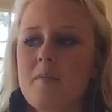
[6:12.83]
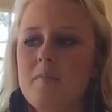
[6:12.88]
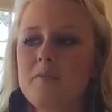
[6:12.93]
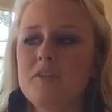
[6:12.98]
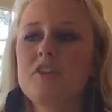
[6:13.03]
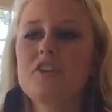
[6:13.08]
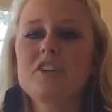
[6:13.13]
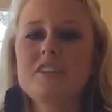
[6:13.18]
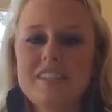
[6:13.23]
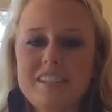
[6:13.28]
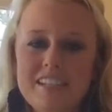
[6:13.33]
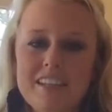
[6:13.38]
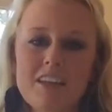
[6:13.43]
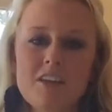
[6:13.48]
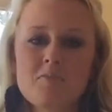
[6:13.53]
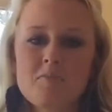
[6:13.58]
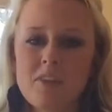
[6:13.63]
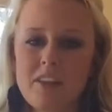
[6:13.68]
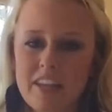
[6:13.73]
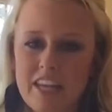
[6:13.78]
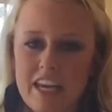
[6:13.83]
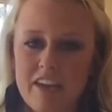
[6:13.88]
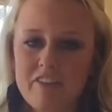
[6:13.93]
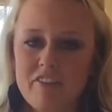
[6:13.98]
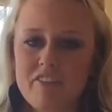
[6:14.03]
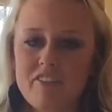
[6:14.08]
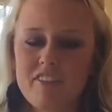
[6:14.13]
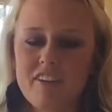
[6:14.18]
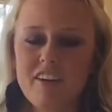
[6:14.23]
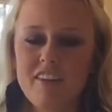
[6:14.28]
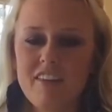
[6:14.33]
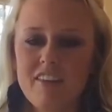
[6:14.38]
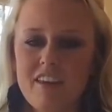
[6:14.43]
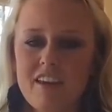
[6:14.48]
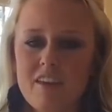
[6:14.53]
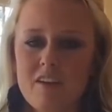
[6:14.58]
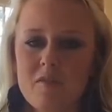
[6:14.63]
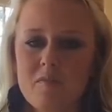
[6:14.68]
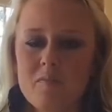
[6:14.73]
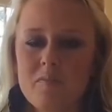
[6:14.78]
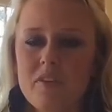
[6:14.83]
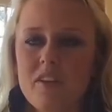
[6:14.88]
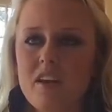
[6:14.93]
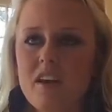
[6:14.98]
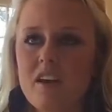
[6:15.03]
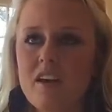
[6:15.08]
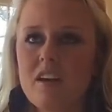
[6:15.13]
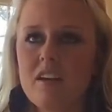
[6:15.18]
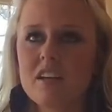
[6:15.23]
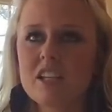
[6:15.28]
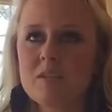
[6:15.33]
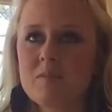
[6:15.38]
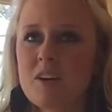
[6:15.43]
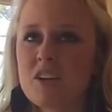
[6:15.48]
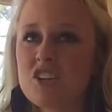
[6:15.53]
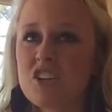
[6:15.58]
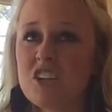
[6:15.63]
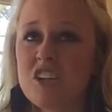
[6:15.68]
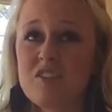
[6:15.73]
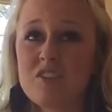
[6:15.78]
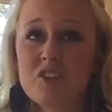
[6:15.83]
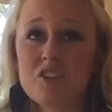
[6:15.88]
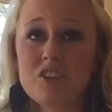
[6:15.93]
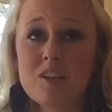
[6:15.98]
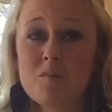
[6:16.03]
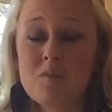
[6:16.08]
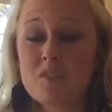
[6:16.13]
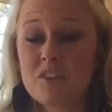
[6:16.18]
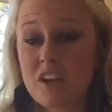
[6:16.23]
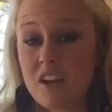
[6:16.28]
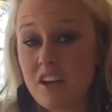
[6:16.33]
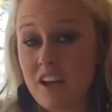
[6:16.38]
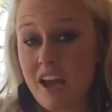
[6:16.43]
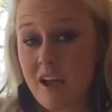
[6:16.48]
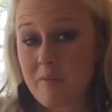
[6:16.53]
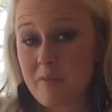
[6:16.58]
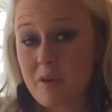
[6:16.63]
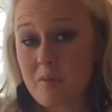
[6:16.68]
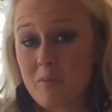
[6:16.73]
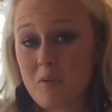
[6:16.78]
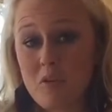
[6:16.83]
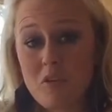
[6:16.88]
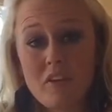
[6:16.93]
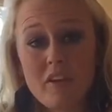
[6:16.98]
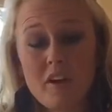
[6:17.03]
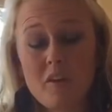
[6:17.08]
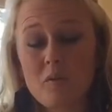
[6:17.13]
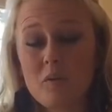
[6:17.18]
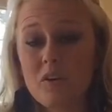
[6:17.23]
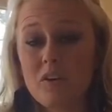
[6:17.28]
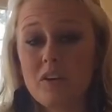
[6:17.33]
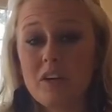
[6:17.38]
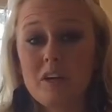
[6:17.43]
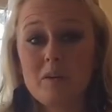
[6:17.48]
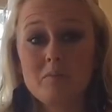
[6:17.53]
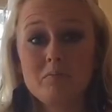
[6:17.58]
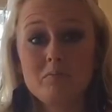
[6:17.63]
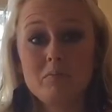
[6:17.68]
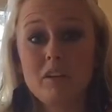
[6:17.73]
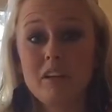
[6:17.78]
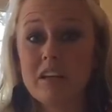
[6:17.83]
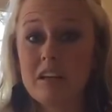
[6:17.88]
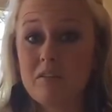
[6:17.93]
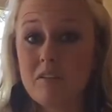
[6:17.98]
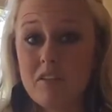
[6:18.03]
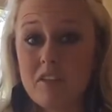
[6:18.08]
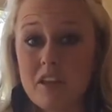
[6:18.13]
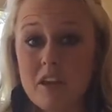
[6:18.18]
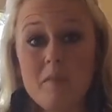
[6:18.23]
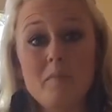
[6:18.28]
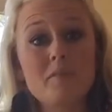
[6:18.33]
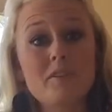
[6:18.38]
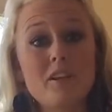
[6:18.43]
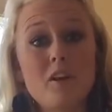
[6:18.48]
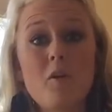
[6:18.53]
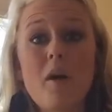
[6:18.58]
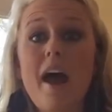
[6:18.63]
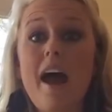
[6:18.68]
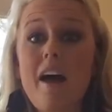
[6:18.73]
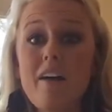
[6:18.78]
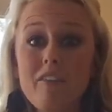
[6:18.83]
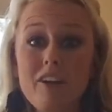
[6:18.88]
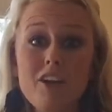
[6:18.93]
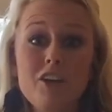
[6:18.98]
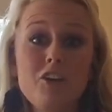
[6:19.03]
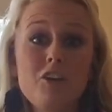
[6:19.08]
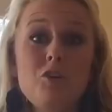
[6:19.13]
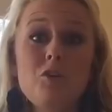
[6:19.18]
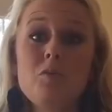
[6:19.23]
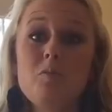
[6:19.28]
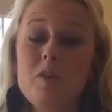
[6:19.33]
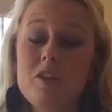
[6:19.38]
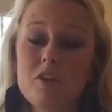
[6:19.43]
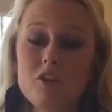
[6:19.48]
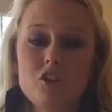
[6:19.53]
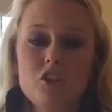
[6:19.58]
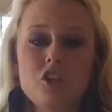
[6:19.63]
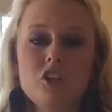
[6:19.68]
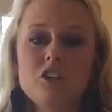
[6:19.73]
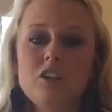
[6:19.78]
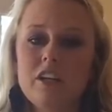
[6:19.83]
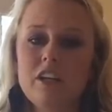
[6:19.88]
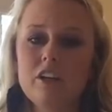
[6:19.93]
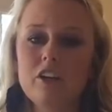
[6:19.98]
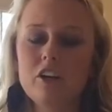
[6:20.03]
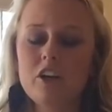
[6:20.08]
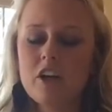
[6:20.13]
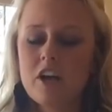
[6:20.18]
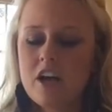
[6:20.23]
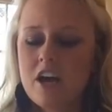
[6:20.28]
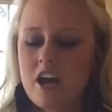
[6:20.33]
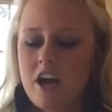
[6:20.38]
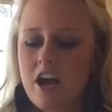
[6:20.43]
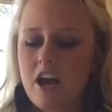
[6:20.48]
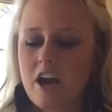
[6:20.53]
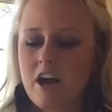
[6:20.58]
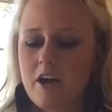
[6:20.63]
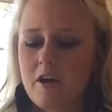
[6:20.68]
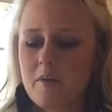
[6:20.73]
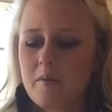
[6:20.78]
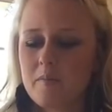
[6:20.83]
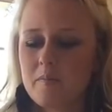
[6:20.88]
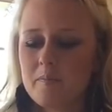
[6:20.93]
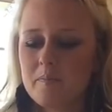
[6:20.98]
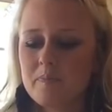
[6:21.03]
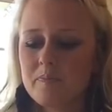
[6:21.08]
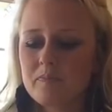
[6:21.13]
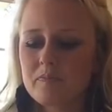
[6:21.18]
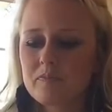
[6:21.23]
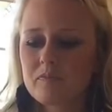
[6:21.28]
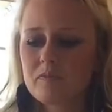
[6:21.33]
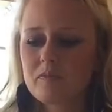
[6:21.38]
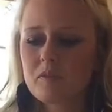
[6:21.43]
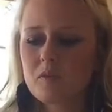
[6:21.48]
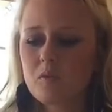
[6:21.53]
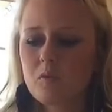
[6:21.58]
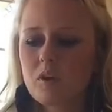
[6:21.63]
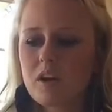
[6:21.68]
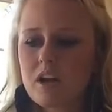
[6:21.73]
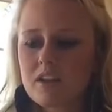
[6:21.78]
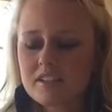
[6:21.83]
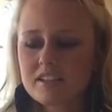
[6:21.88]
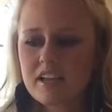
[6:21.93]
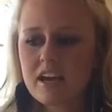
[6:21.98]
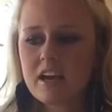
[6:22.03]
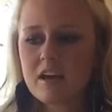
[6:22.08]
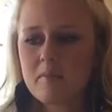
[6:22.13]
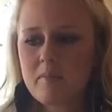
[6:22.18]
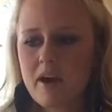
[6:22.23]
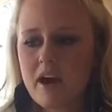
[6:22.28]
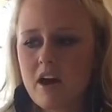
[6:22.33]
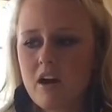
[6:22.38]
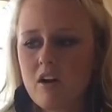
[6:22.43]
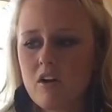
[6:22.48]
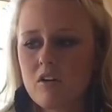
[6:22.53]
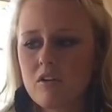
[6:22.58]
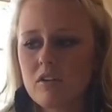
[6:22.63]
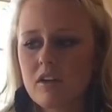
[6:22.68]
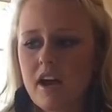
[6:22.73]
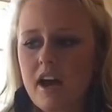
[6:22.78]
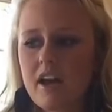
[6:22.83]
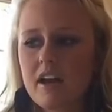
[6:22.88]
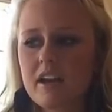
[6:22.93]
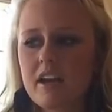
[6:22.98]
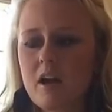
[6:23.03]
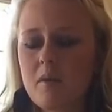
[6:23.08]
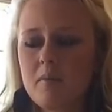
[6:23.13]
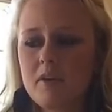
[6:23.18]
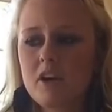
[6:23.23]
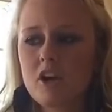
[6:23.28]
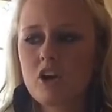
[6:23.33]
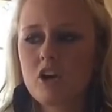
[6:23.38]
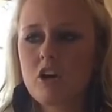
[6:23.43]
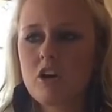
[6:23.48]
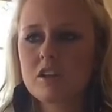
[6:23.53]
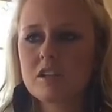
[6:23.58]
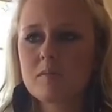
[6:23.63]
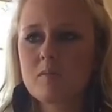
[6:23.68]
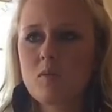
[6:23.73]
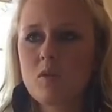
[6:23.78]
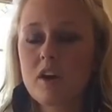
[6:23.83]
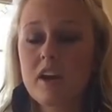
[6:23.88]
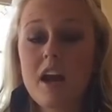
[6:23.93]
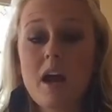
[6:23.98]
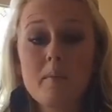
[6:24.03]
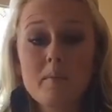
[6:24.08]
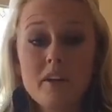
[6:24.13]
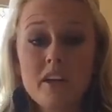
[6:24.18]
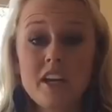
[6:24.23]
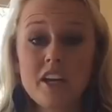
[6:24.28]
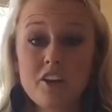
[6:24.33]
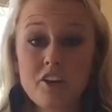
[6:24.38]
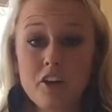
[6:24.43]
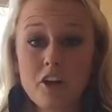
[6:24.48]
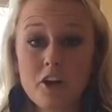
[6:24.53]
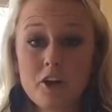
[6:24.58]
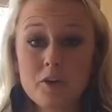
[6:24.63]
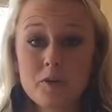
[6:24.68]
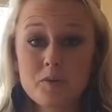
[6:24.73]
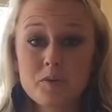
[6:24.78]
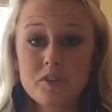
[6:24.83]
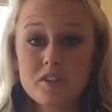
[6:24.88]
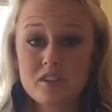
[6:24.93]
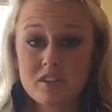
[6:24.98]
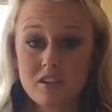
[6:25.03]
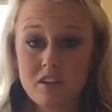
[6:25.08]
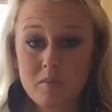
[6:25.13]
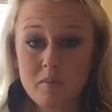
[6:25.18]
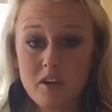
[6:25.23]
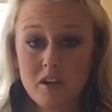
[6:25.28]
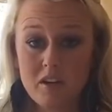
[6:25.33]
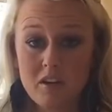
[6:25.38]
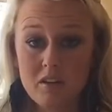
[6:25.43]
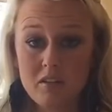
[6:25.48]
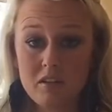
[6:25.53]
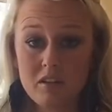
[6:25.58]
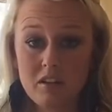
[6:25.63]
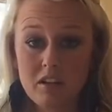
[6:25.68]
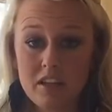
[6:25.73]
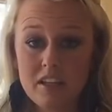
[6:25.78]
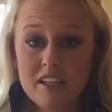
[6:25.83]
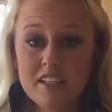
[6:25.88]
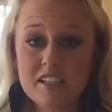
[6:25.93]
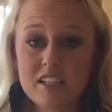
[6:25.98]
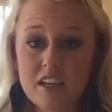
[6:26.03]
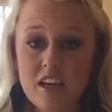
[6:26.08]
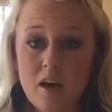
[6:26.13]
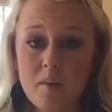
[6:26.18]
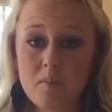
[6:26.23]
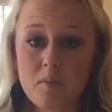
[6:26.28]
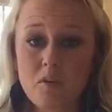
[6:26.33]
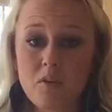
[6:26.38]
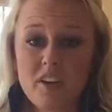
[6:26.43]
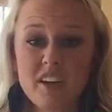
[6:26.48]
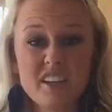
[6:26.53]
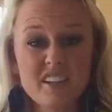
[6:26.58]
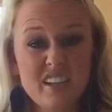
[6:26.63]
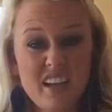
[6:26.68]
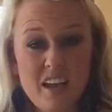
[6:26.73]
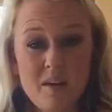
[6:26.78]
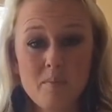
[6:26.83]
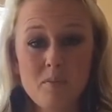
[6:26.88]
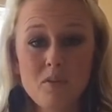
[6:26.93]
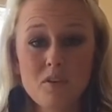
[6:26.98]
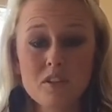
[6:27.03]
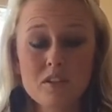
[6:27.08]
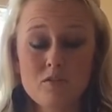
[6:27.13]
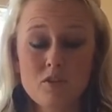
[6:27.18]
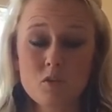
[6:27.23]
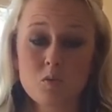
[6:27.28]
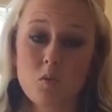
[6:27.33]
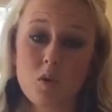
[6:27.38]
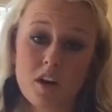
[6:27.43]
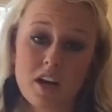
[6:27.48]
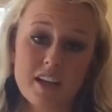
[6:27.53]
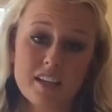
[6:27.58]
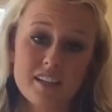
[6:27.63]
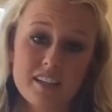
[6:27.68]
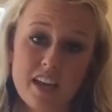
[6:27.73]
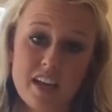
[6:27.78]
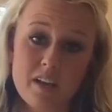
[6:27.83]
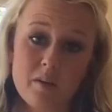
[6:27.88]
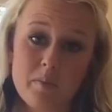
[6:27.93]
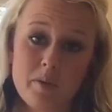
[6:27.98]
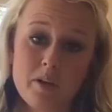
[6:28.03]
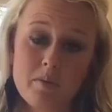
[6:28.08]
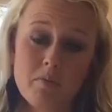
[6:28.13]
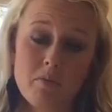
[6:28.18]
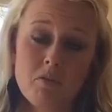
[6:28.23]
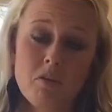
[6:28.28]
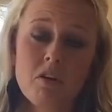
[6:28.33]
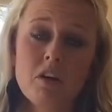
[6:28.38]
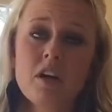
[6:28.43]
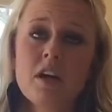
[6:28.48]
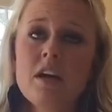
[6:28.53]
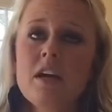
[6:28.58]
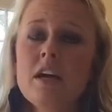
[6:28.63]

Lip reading: you're instilling belief in them, especially if there's someone that doesn't have people that really believe in them. So having you to be their cheerleader. What I'll say about kind of coming across more, and I'm going to enclose, I'm going to list a couple examples of just what I say to people.